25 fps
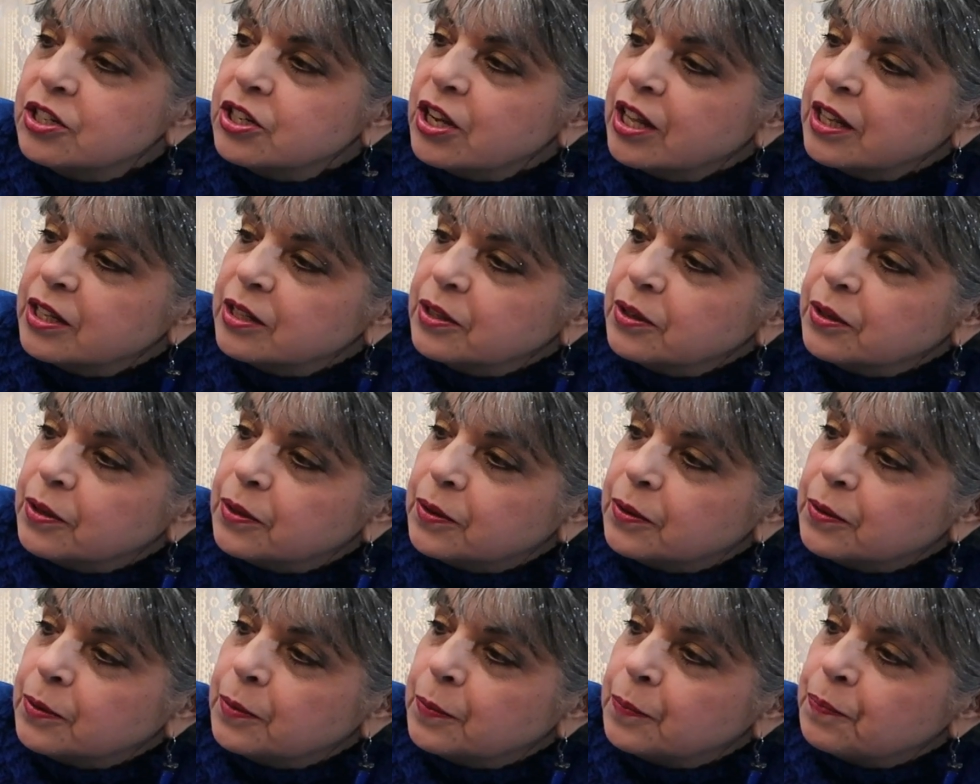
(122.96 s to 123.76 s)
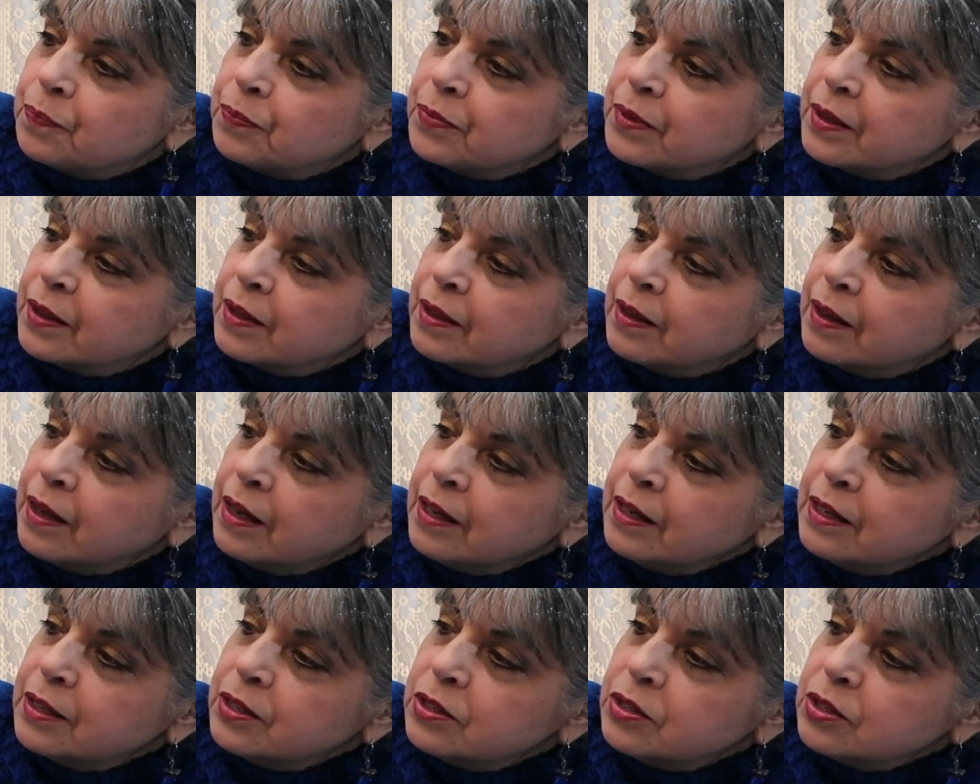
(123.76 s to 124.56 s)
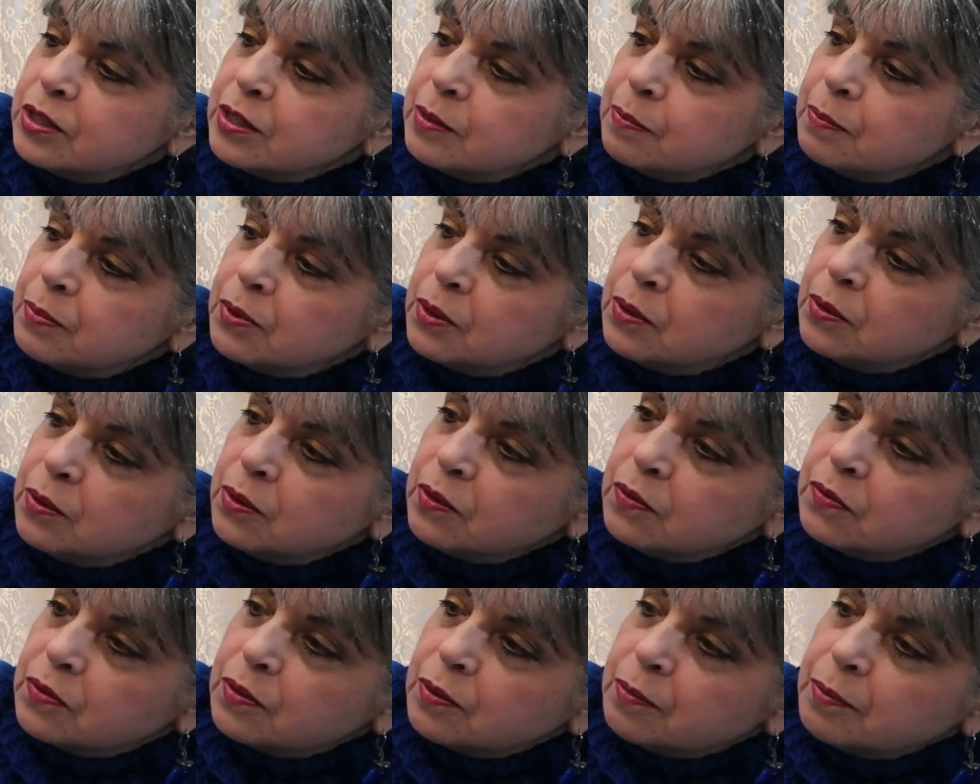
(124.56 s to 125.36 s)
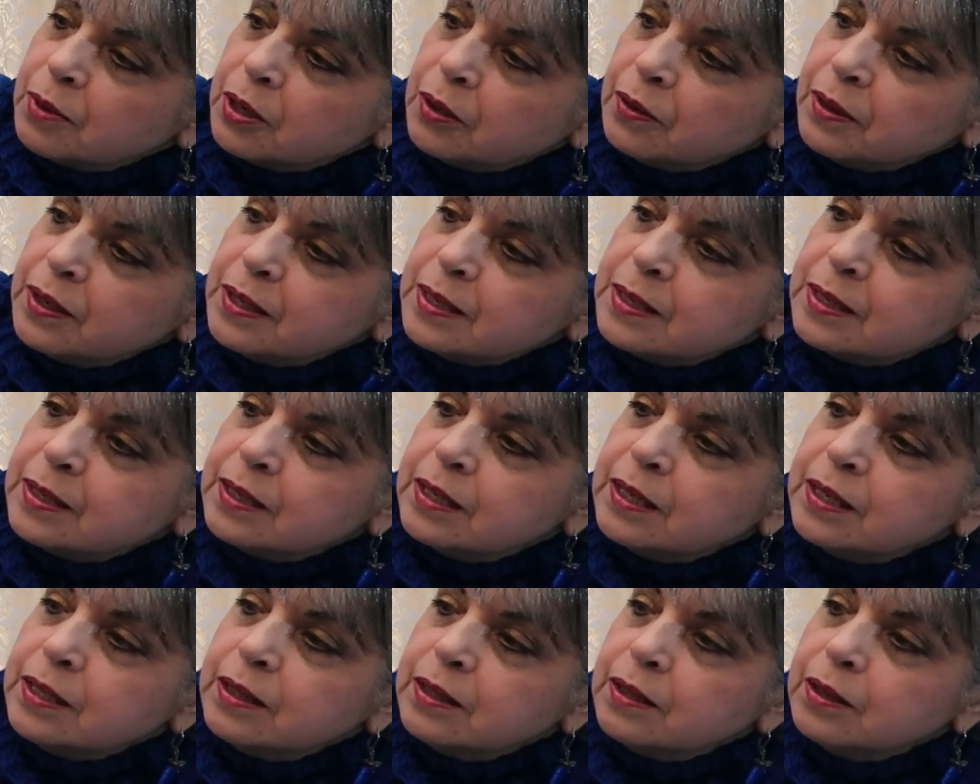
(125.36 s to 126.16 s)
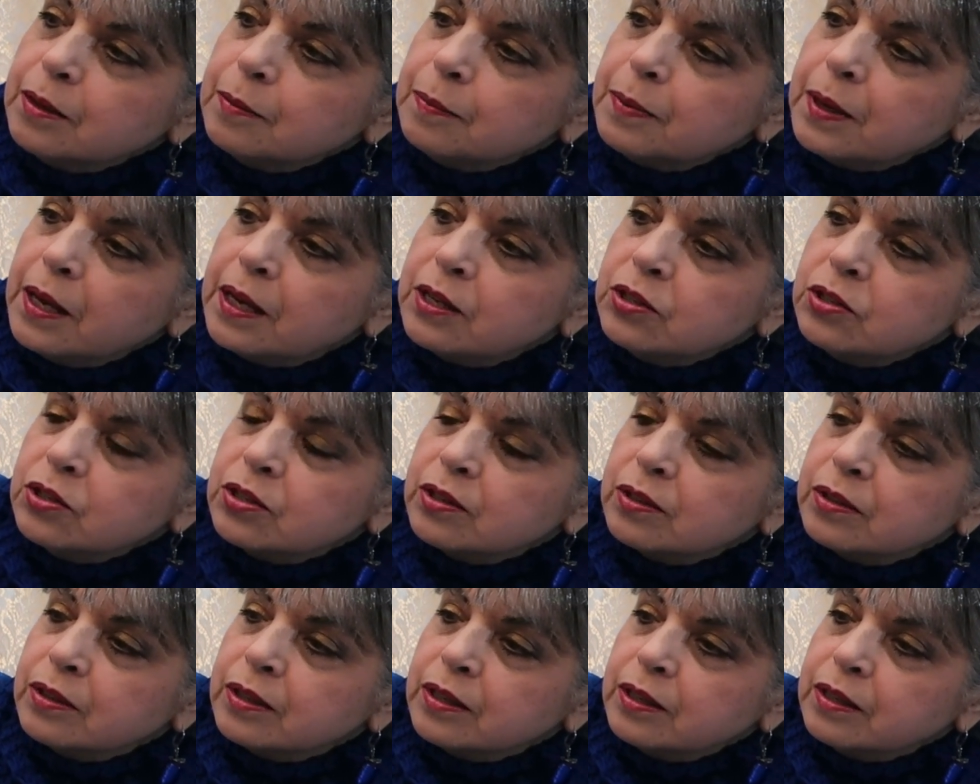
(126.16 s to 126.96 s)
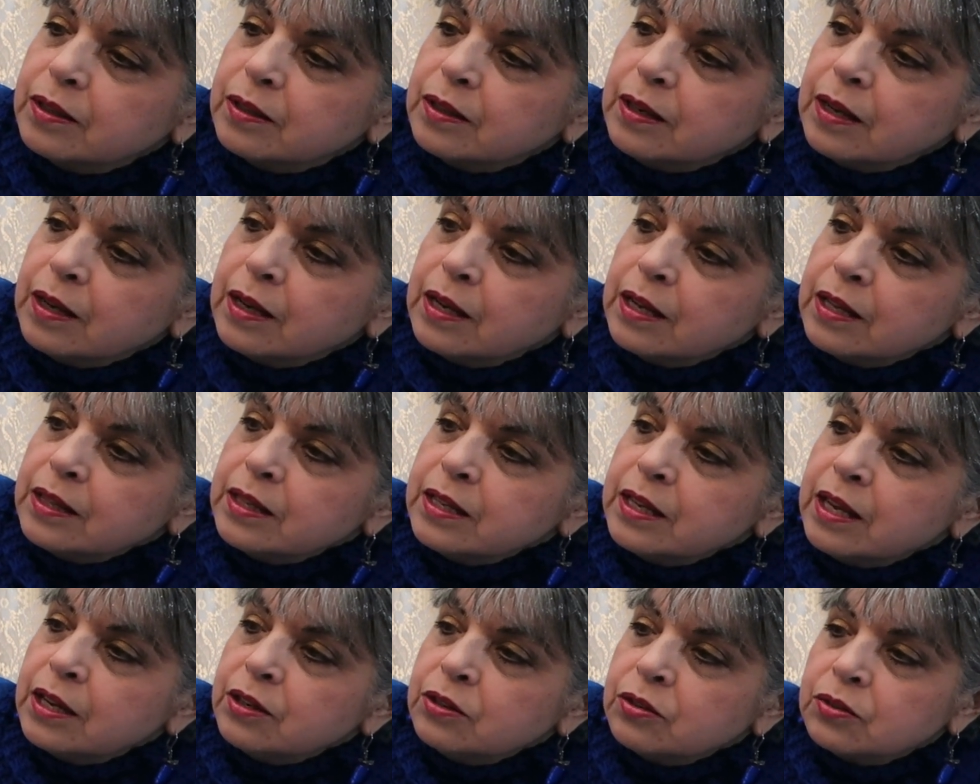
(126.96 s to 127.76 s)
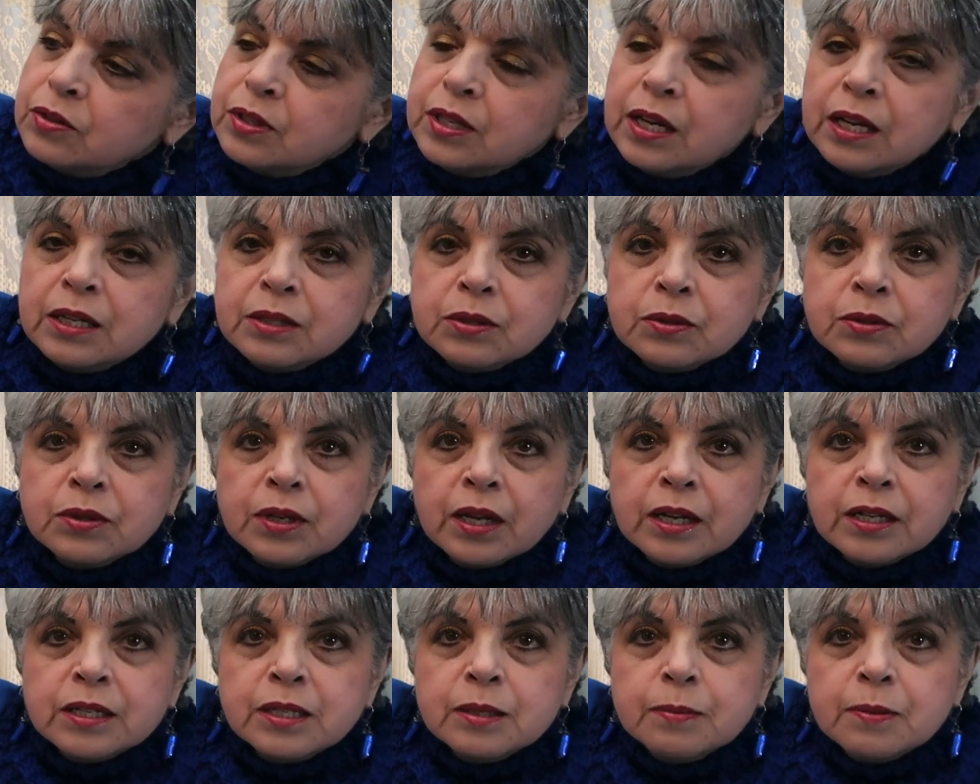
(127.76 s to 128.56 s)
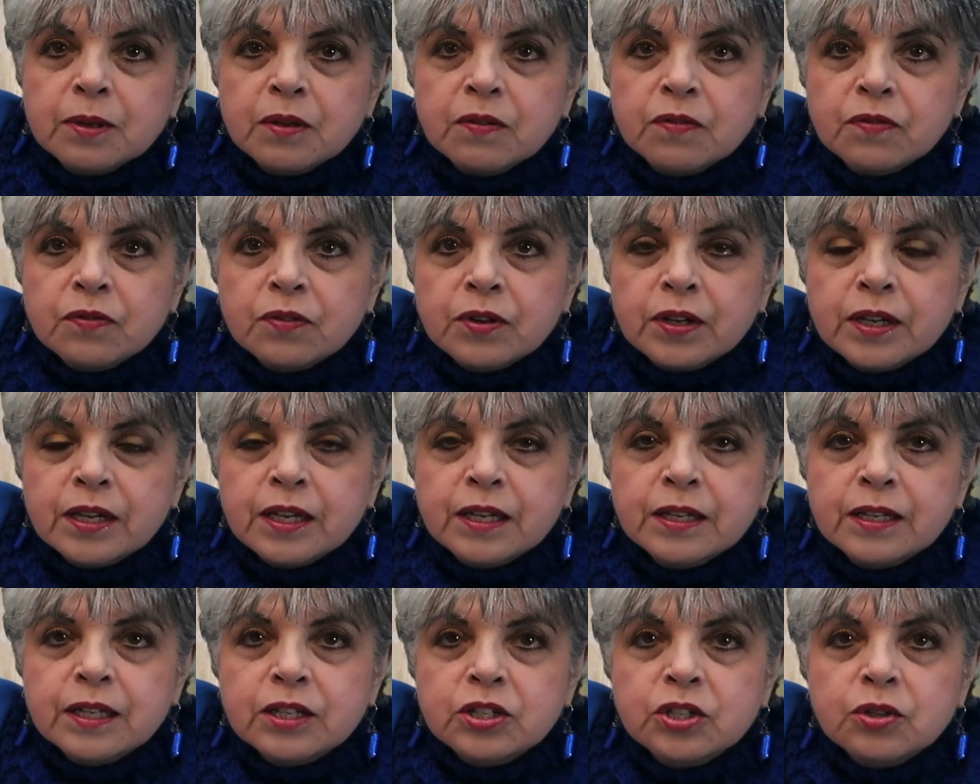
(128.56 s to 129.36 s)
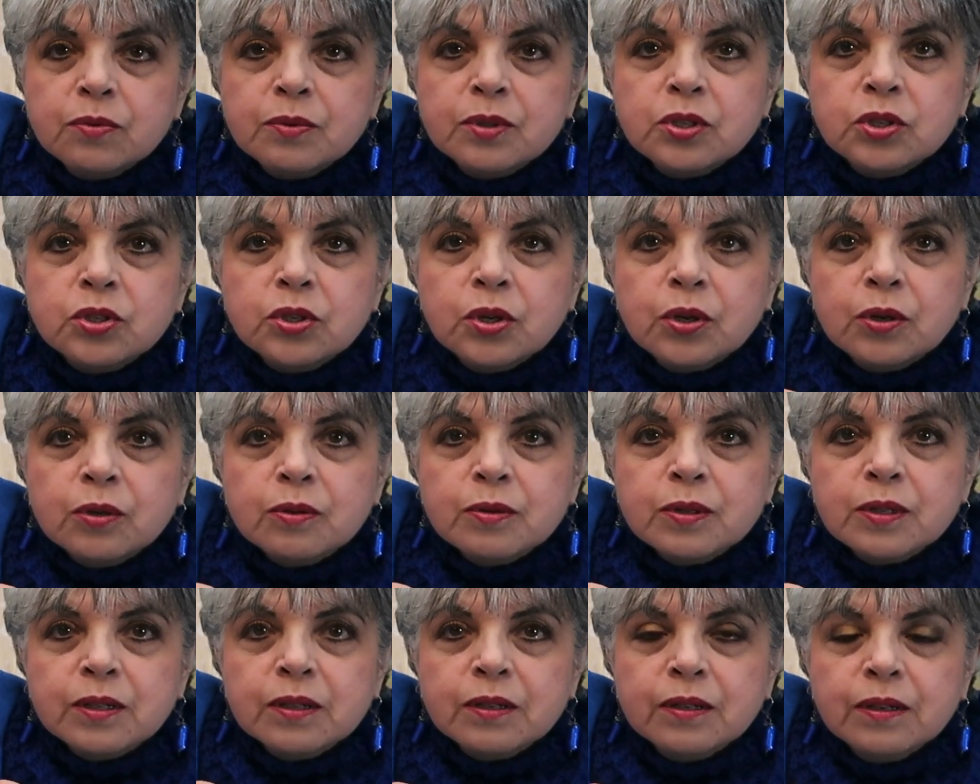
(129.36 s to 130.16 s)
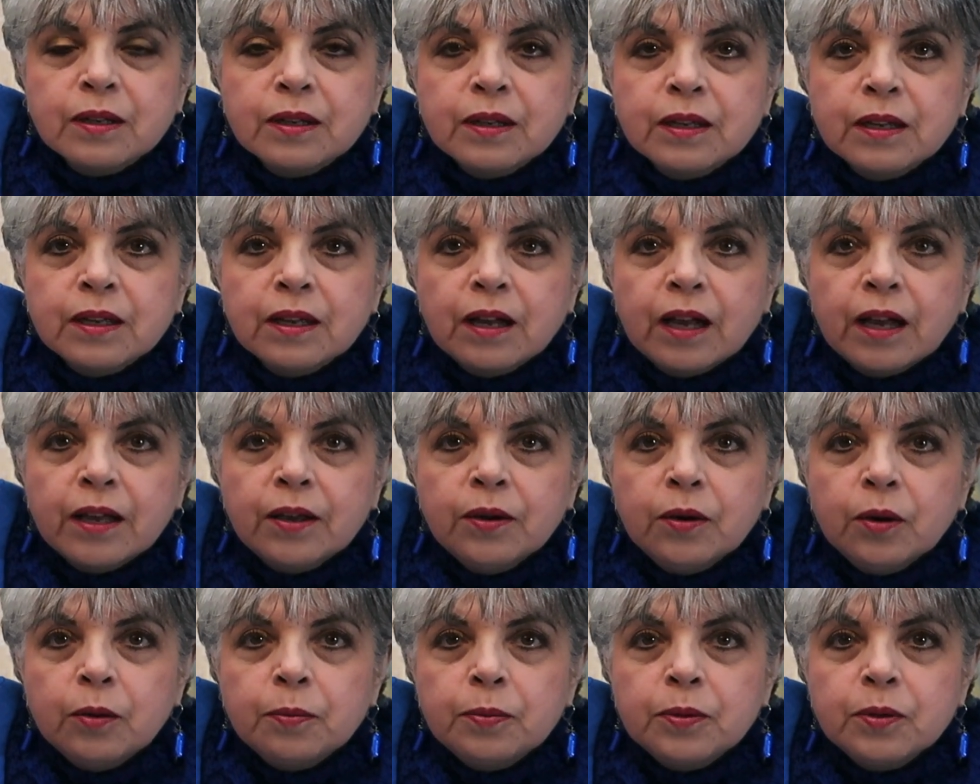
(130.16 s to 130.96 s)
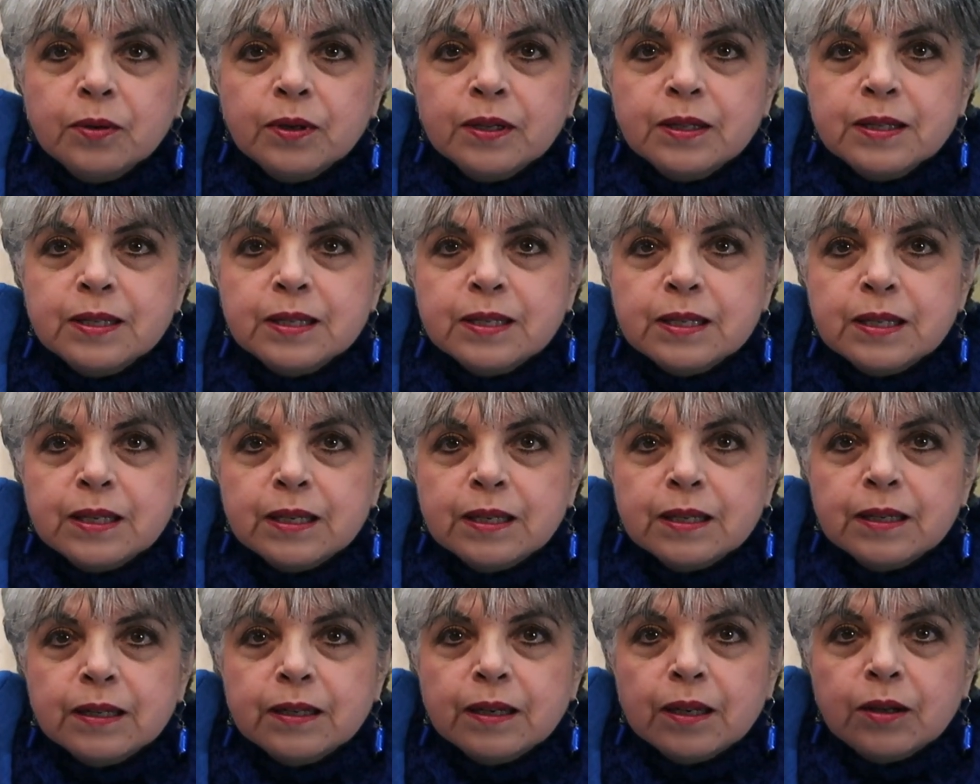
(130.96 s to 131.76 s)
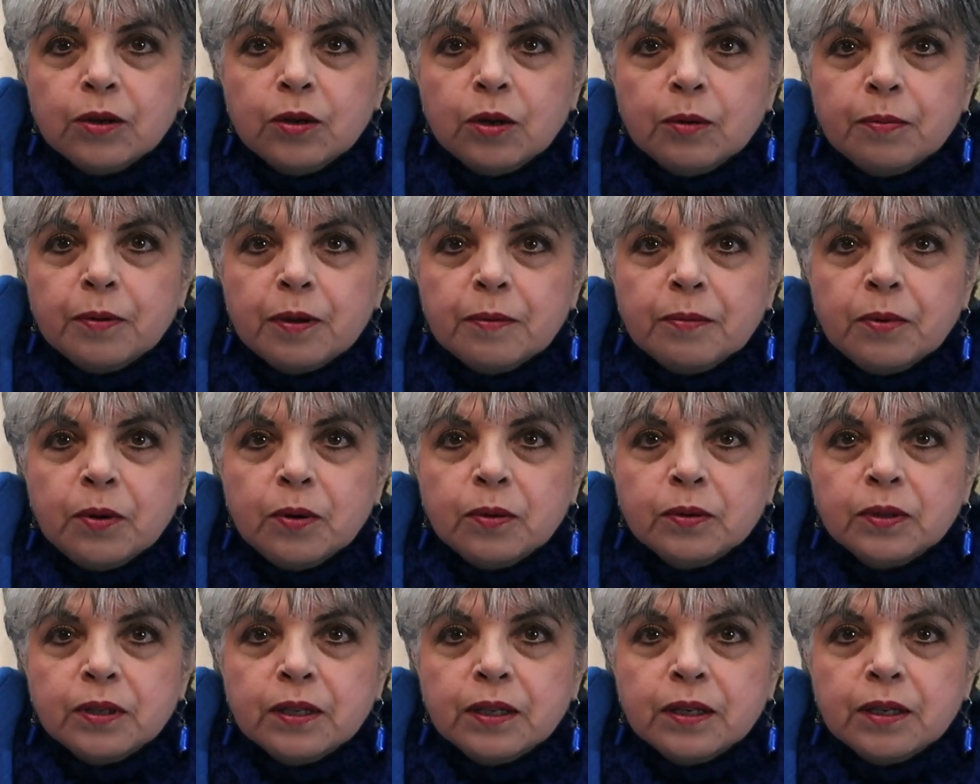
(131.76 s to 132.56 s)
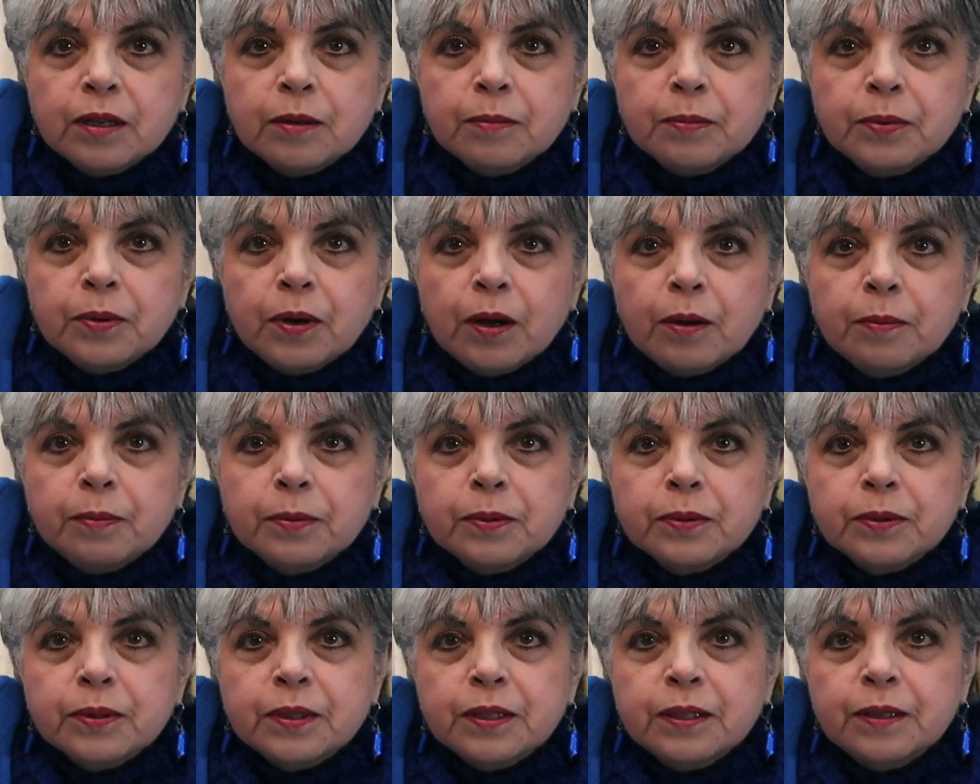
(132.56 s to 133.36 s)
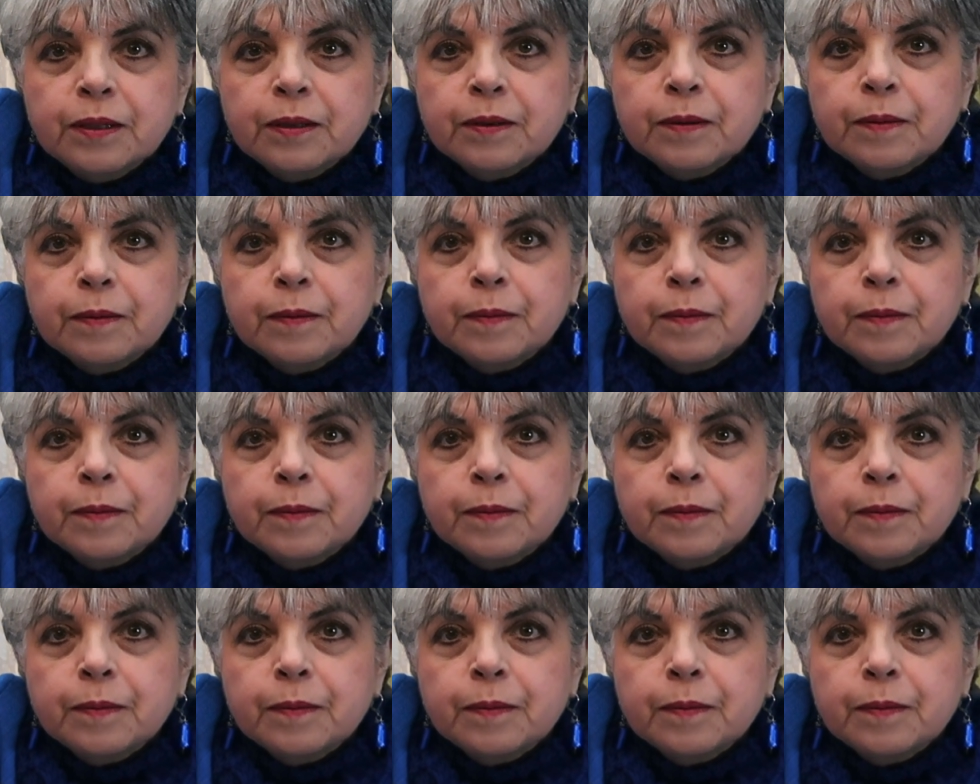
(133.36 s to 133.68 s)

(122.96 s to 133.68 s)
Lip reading: Angelico, and it's just beautiful. Mary's sitting there patiently, and the angel tells her not to be afraid, that she was chosen. I hope you can see it. I hope I'm holding it up properly.